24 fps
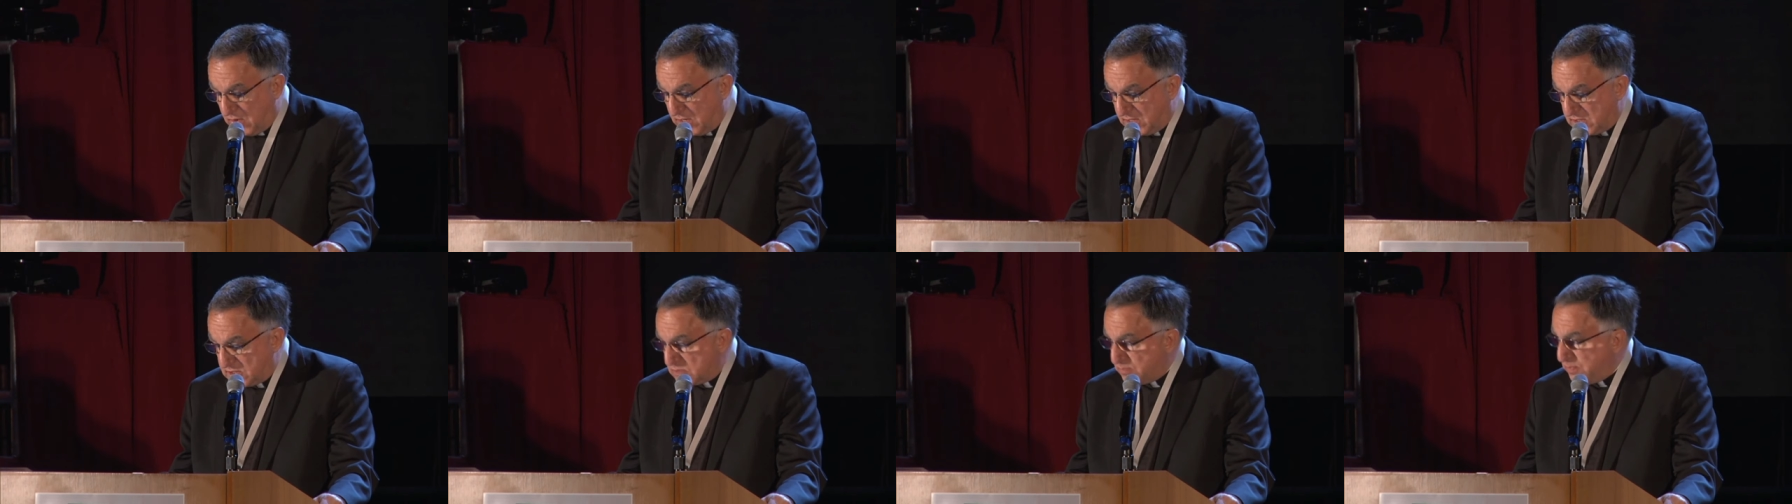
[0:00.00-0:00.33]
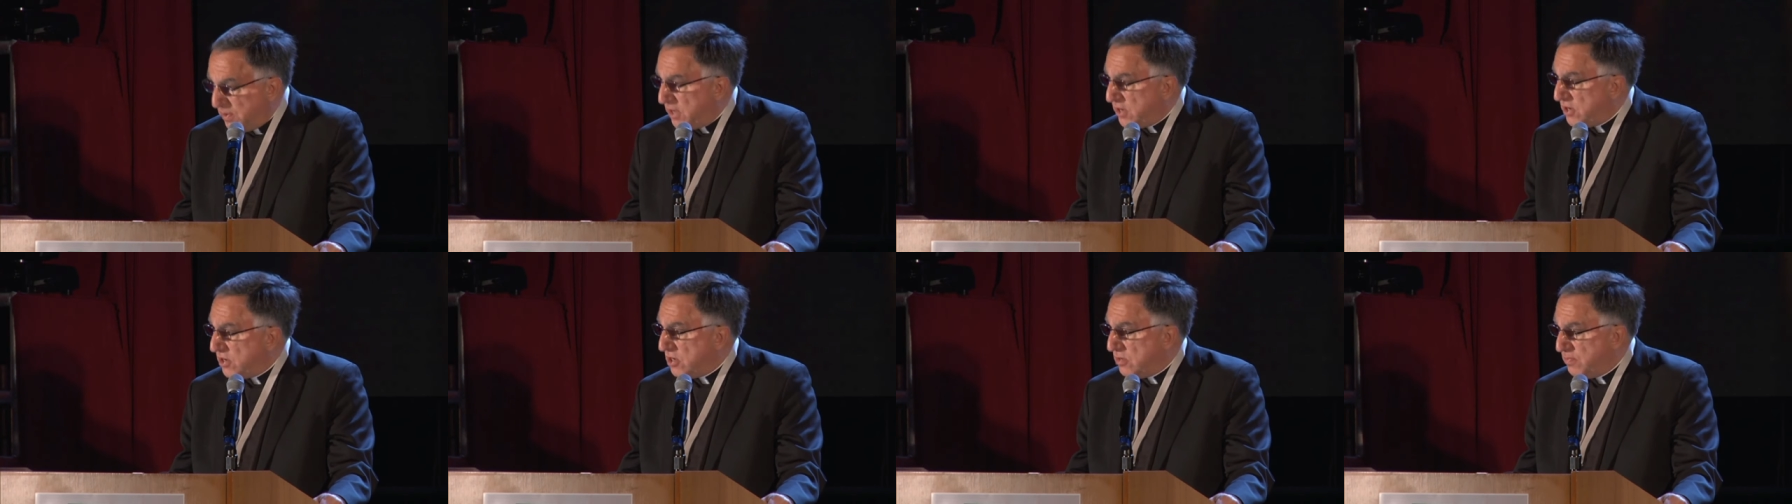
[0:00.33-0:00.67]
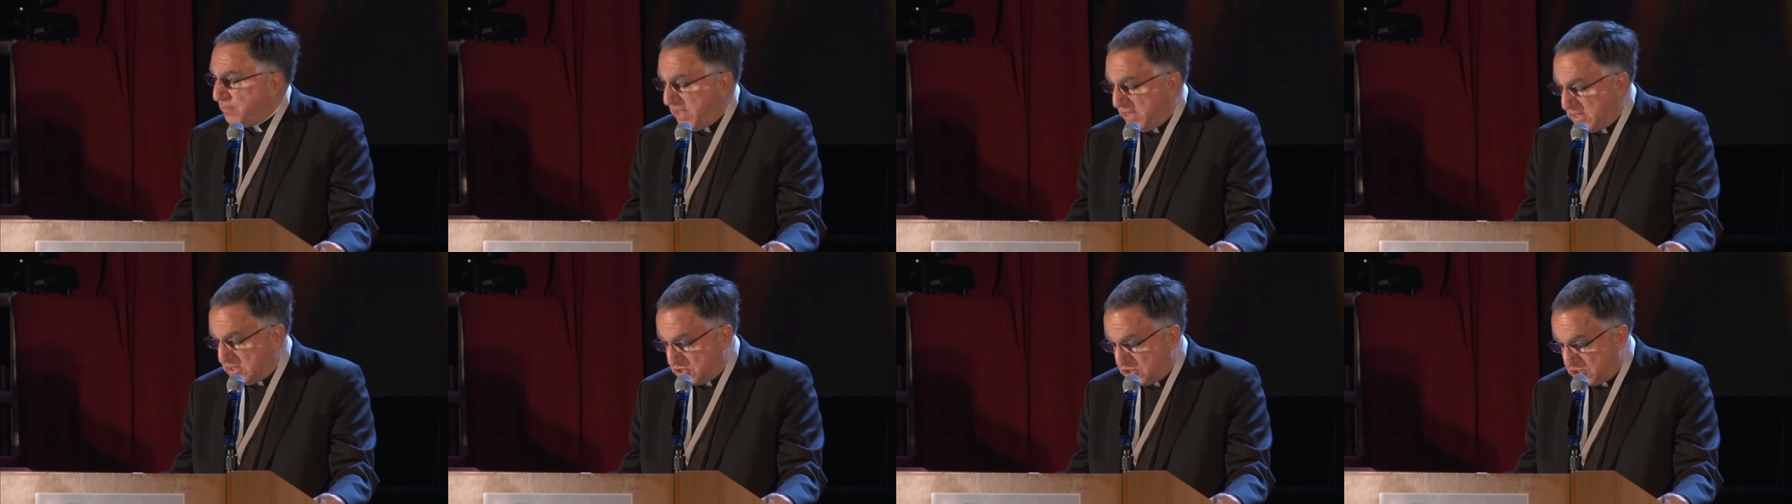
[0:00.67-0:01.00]
inspired
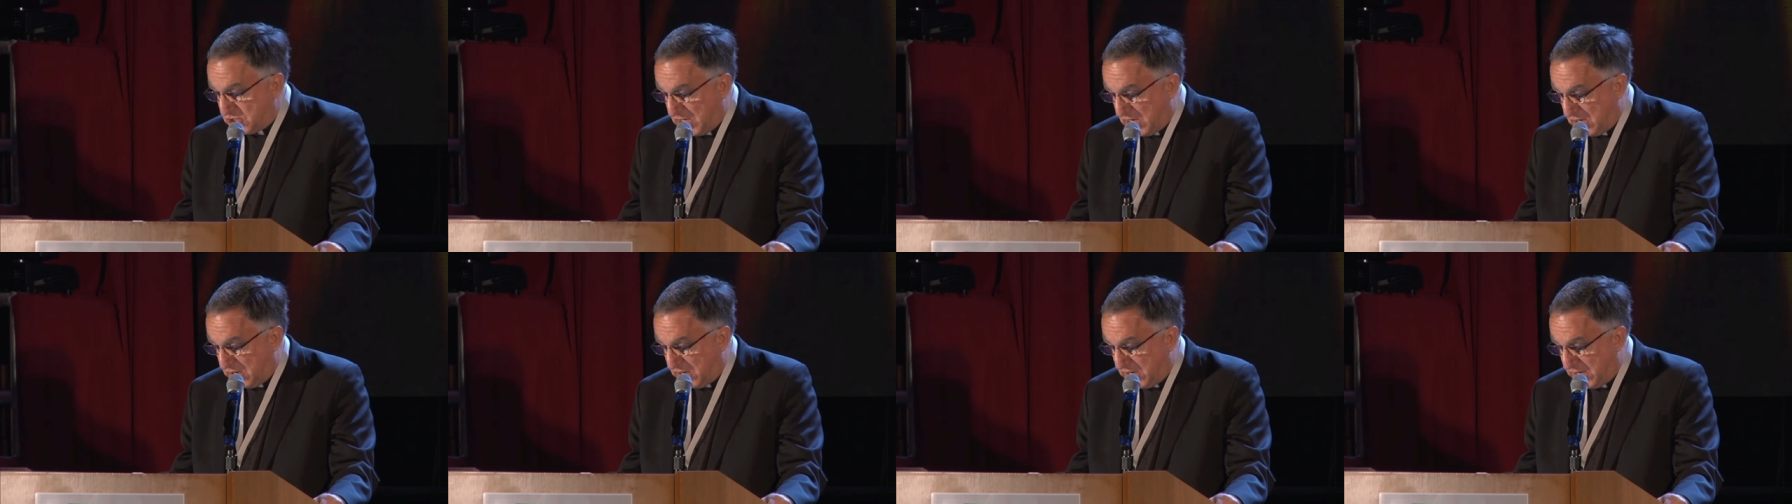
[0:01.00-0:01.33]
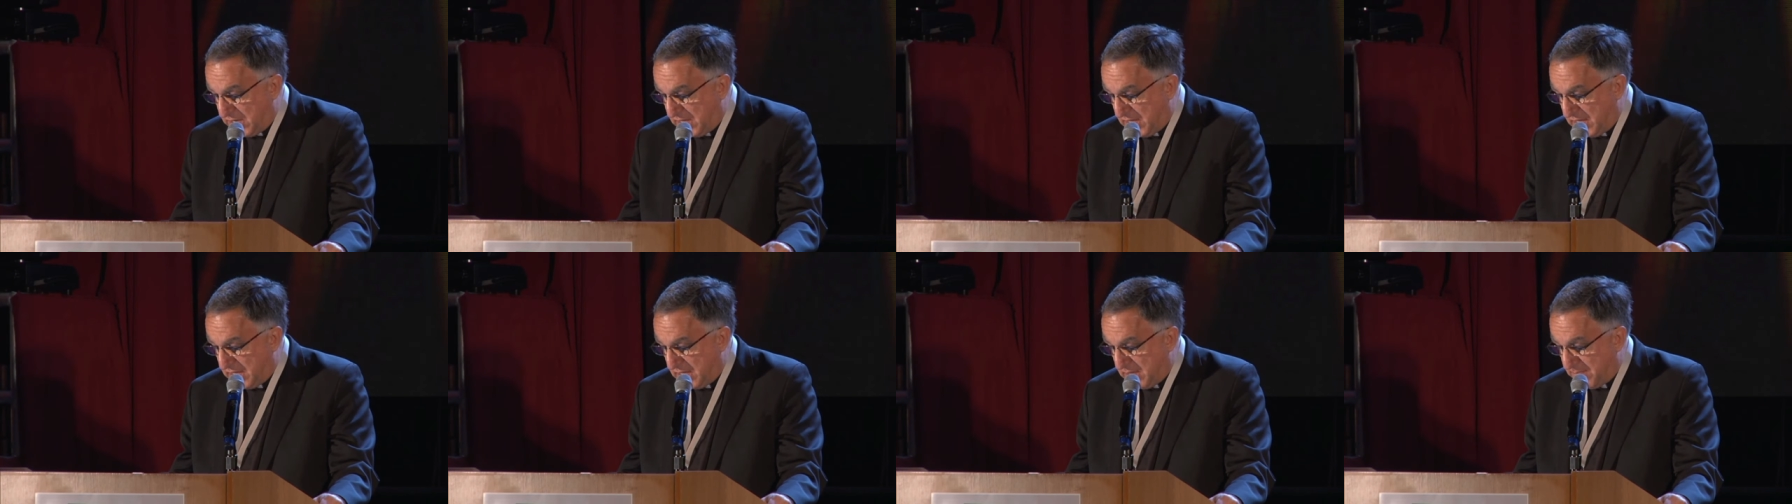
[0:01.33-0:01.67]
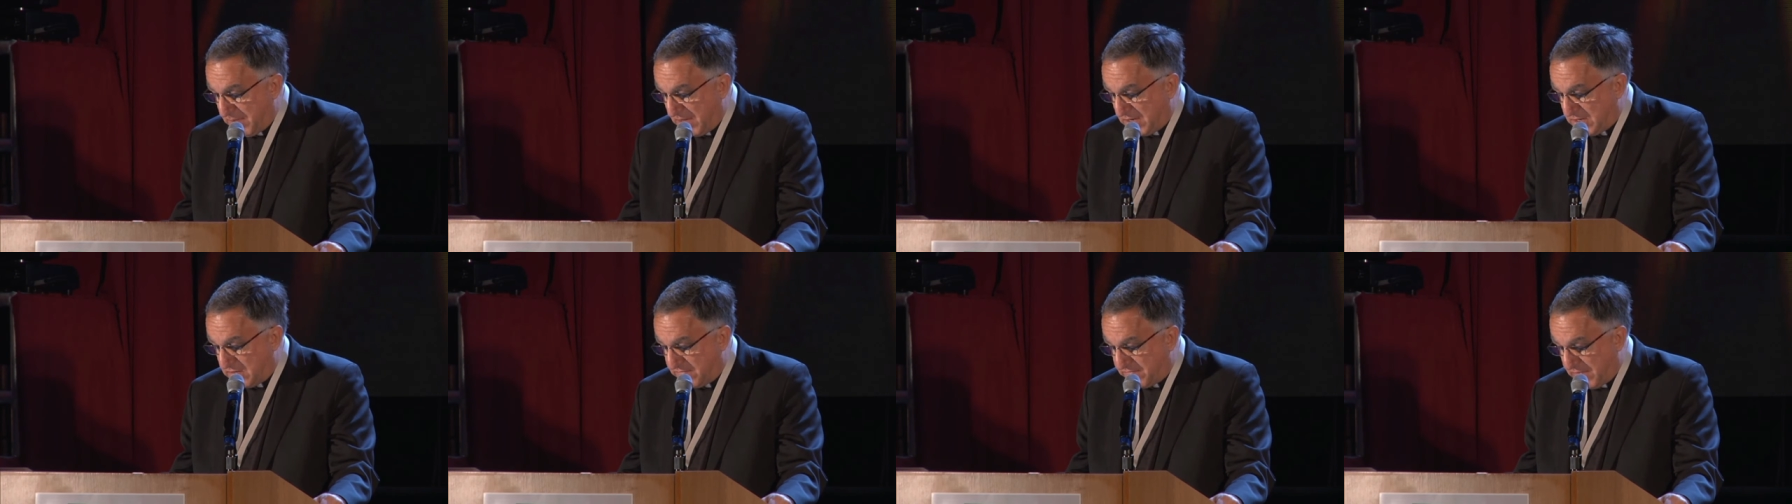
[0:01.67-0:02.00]
by charity,
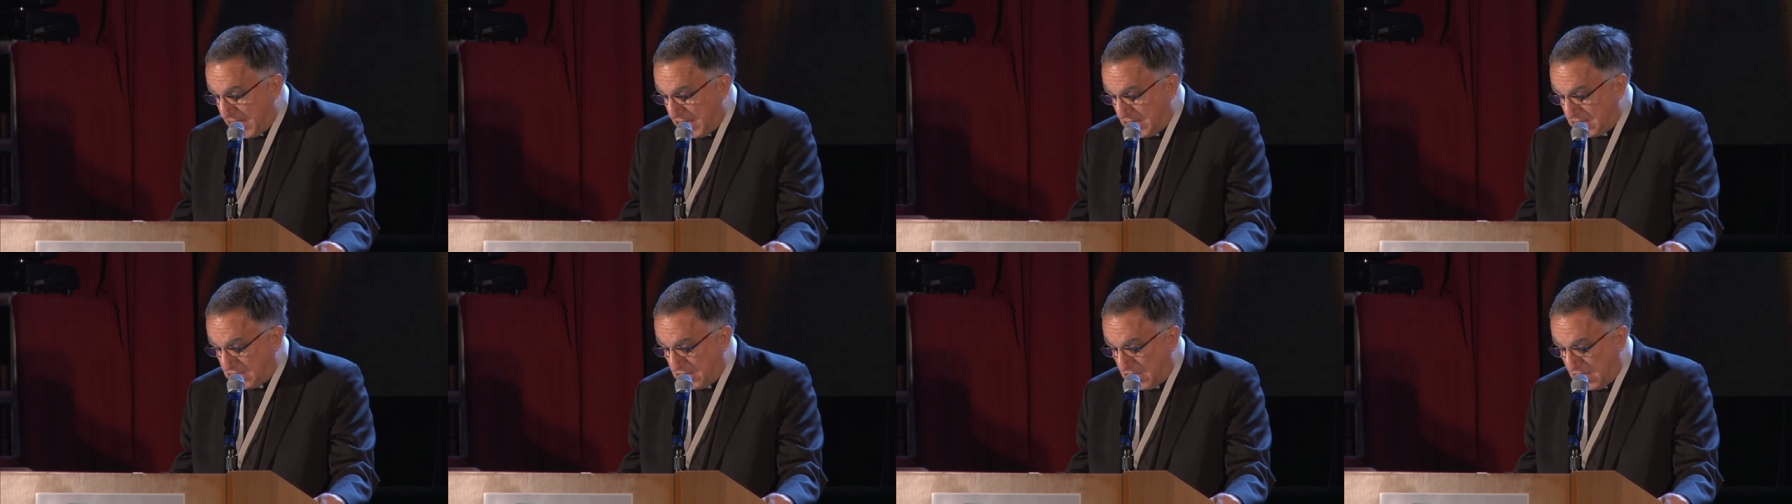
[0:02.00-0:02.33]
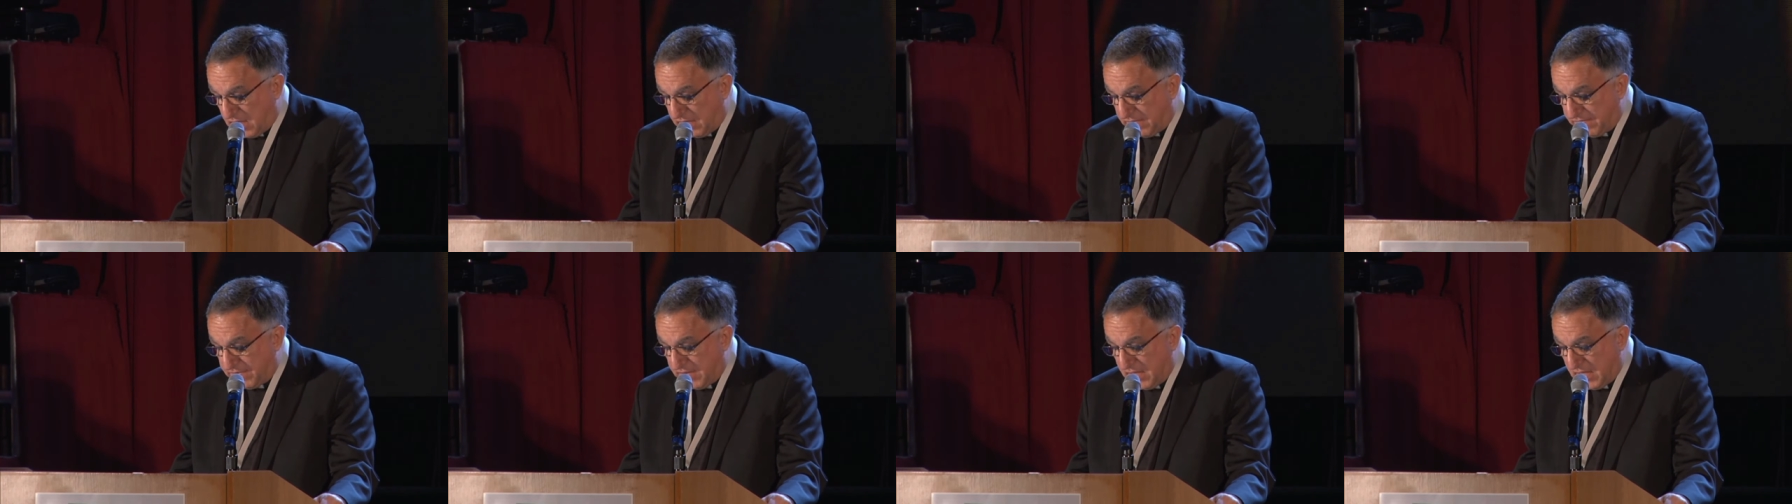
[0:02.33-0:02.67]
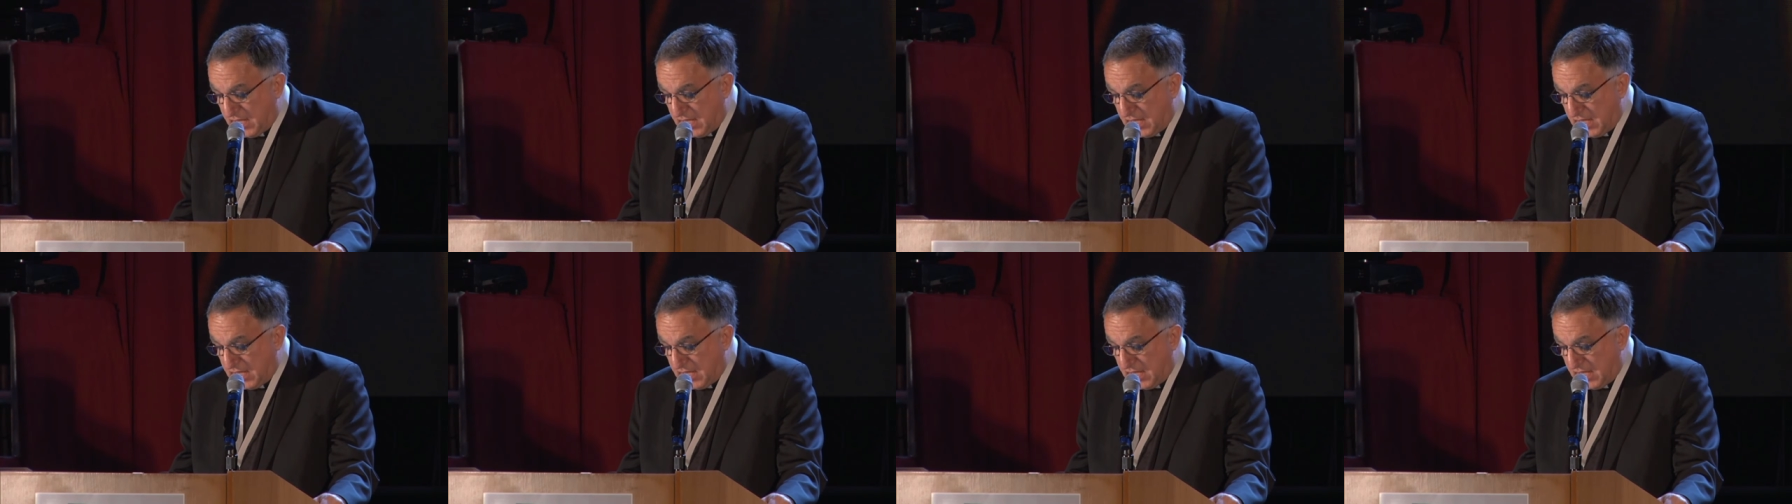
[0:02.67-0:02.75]
by divine love,